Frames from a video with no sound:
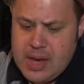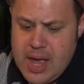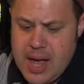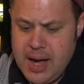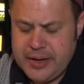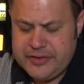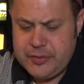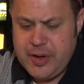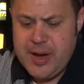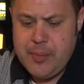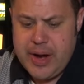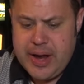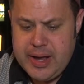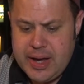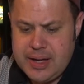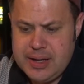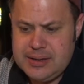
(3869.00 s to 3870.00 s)
Uh, so
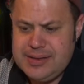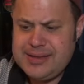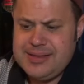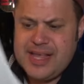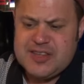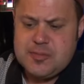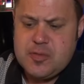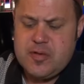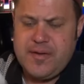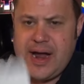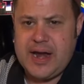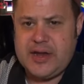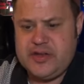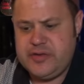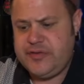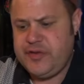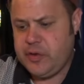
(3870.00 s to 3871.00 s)
anyway, uh, let's move on
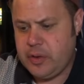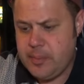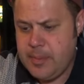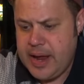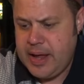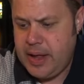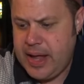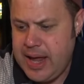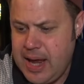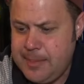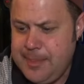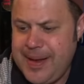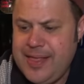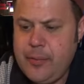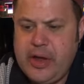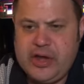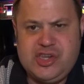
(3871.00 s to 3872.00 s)
and do viewer mail. And, and, by
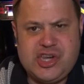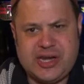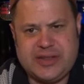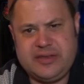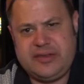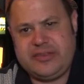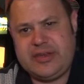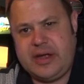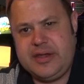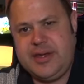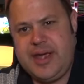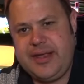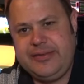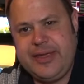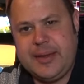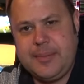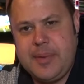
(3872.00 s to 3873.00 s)
the way, check this out. You
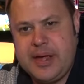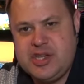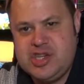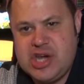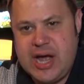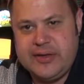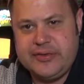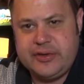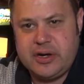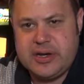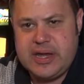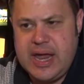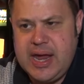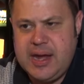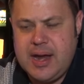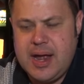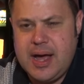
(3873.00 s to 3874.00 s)
guys like my John's
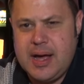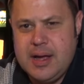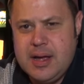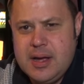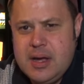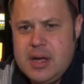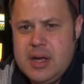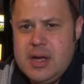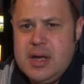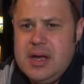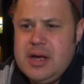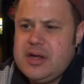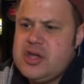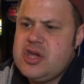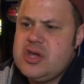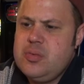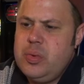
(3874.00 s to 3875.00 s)
Arcade? Uh,
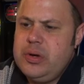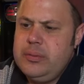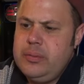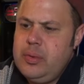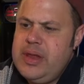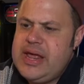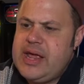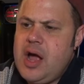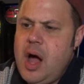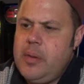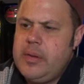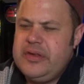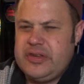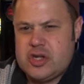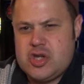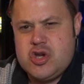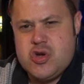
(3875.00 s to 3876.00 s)
what, what, do they call
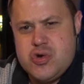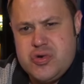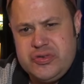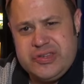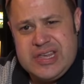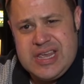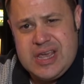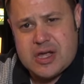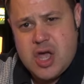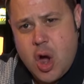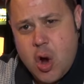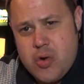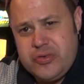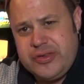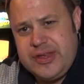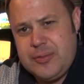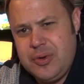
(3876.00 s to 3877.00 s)
these? A koozie, a
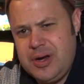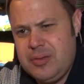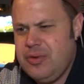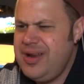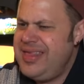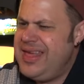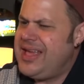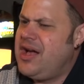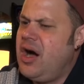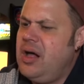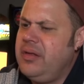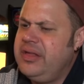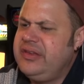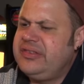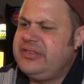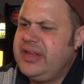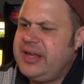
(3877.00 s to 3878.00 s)
cozy? What, what, do they call
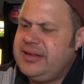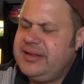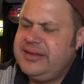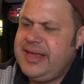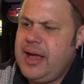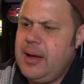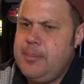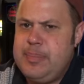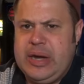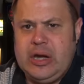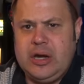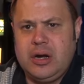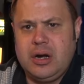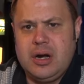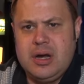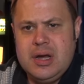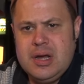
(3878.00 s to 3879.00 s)
these things? It's like a
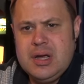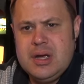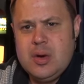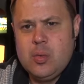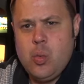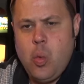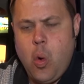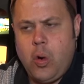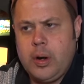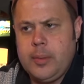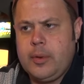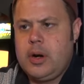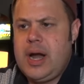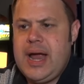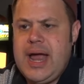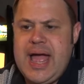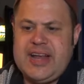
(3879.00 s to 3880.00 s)
beer
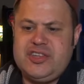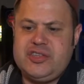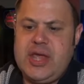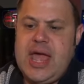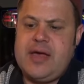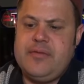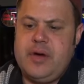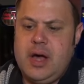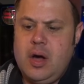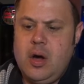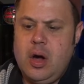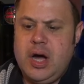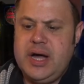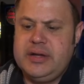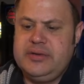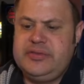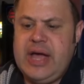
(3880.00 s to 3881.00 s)
warmer. I actually have a,
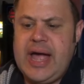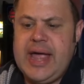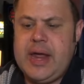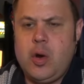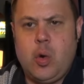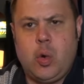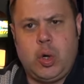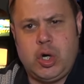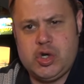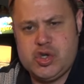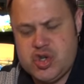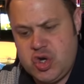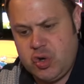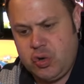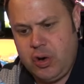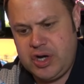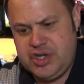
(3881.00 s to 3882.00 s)
a, Diet Orange
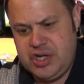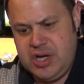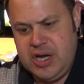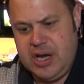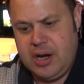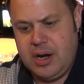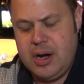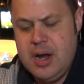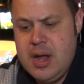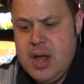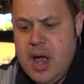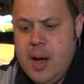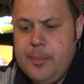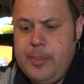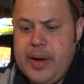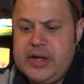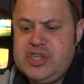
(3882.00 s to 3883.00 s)
Crush in here.
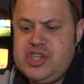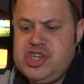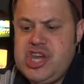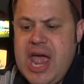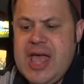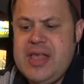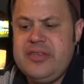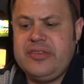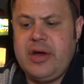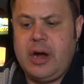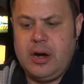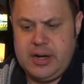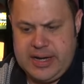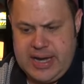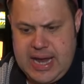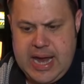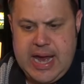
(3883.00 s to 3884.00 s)
But Chez
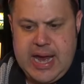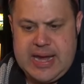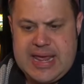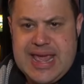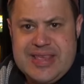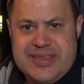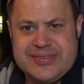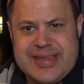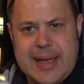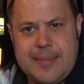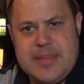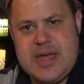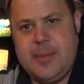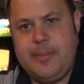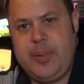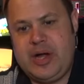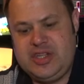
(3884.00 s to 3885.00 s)
Arcade, he sent
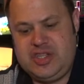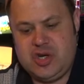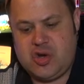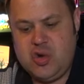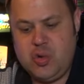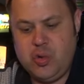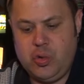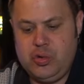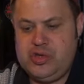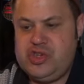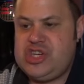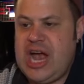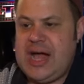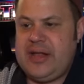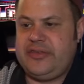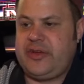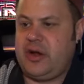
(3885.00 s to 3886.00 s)
me a bunch of cool
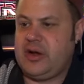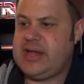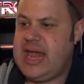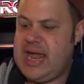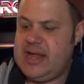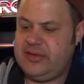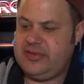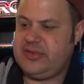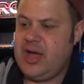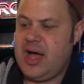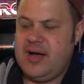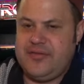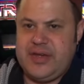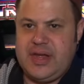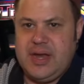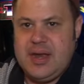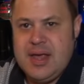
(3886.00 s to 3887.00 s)
John's Arcade
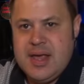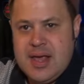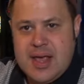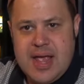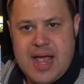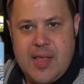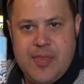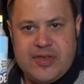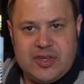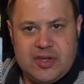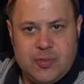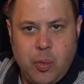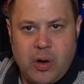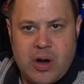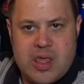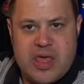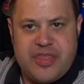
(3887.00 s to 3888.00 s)
stuff, and, and this is
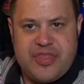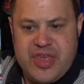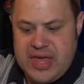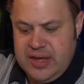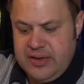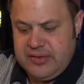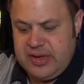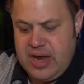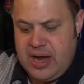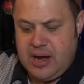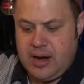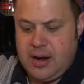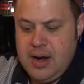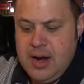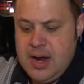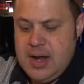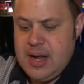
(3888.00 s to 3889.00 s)
one of the things
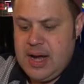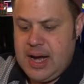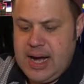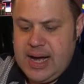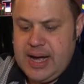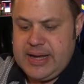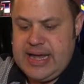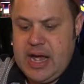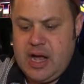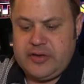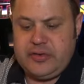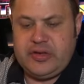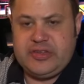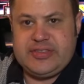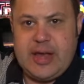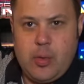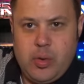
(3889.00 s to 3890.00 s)
here. Uh, he also
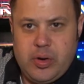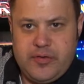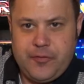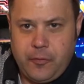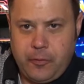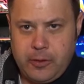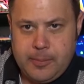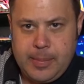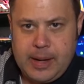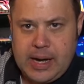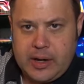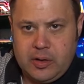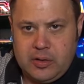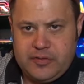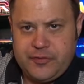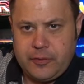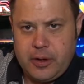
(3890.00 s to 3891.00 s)
sent one for a
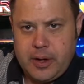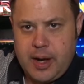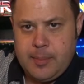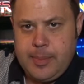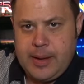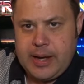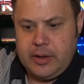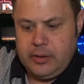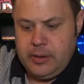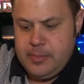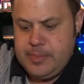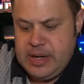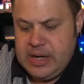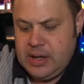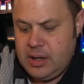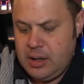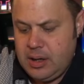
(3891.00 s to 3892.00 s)
bottle, for like a bottle of
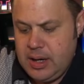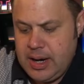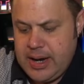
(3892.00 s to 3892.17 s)
beer.